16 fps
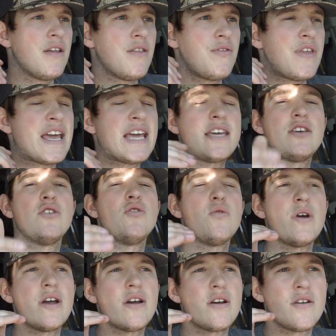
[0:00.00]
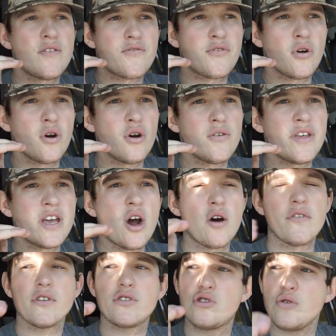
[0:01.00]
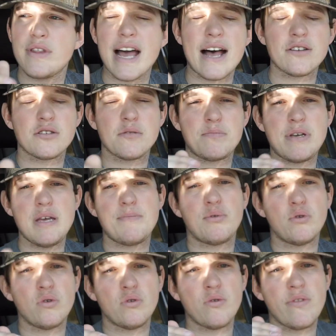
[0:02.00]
thank you for the over 2,000 people